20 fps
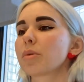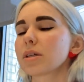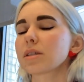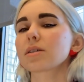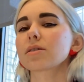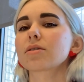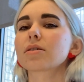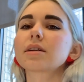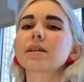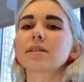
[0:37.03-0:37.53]

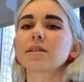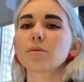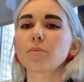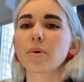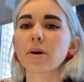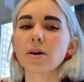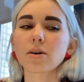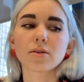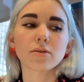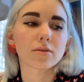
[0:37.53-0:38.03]
Basically, it's
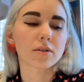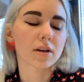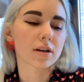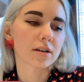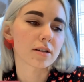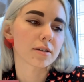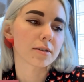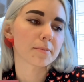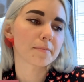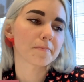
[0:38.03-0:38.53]
about
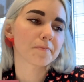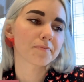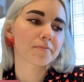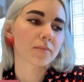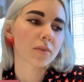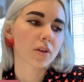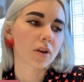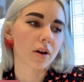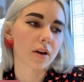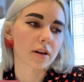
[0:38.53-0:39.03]

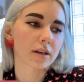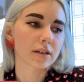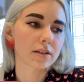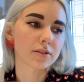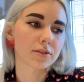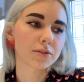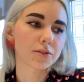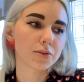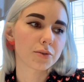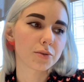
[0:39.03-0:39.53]

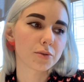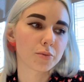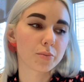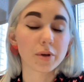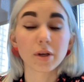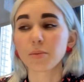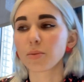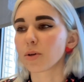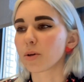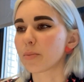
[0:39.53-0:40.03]
talking to
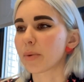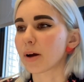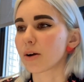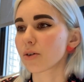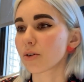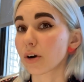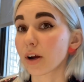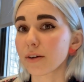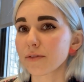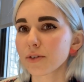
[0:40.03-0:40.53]
people
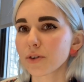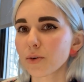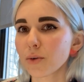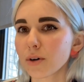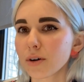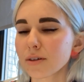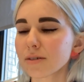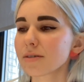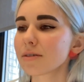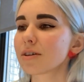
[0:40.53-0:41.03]
about
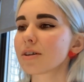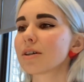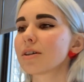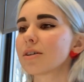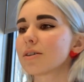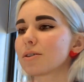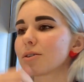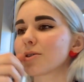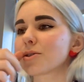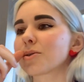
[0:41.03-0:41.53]
GraphQL.
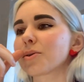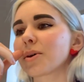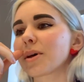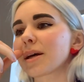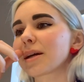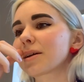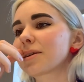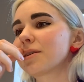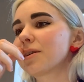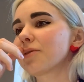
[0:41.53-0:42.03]
So
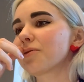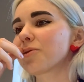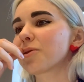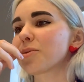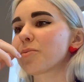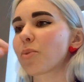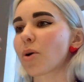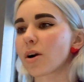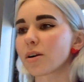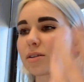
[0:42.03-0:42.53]
like
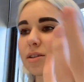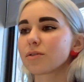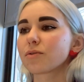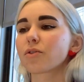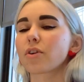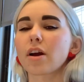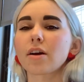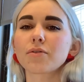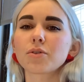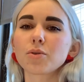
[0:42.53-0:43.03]
different parts of
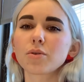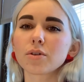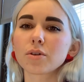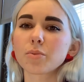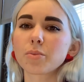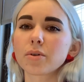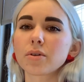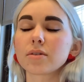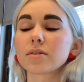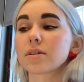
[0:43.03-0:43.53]
GraphQL
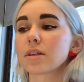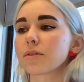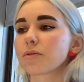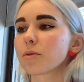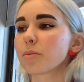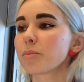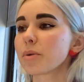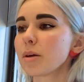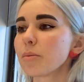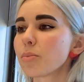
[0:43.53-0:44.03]
appeal to
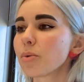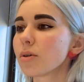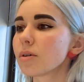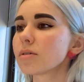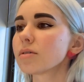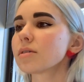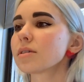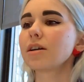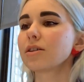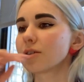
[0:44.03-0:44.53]
different
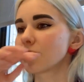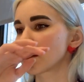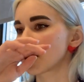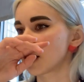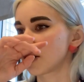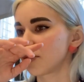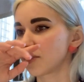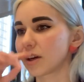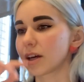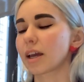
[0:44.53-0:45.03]
people, just
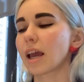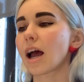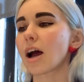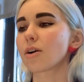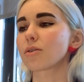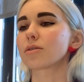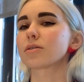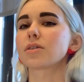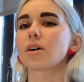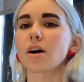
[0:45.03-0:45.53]
kind of like
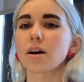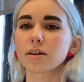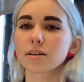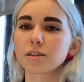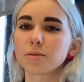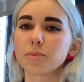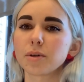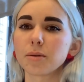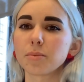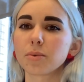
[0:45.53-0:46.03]
how to talk
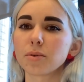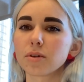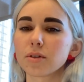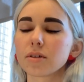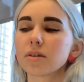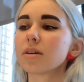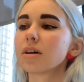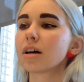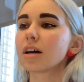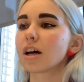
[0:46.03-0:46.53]
to
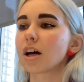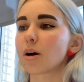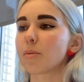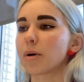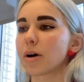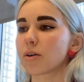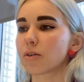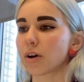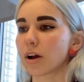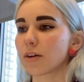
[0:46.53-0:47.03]
people
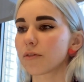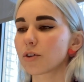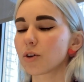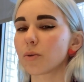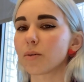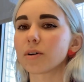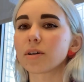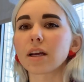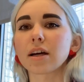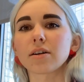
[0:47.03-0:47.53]
about
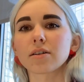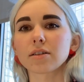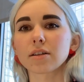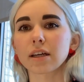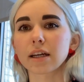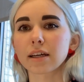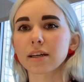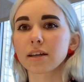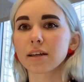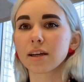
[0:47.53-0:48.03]
GraphQL and how to
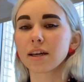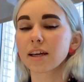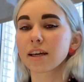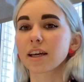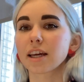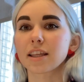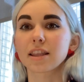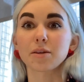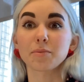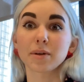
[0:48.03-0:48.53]
like
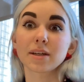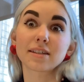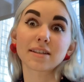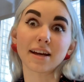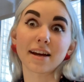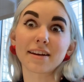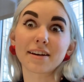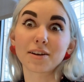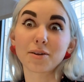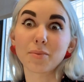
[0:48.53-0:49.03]
get them
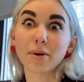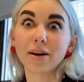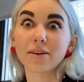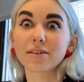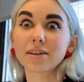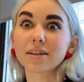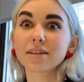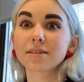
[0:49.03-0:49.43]
excited about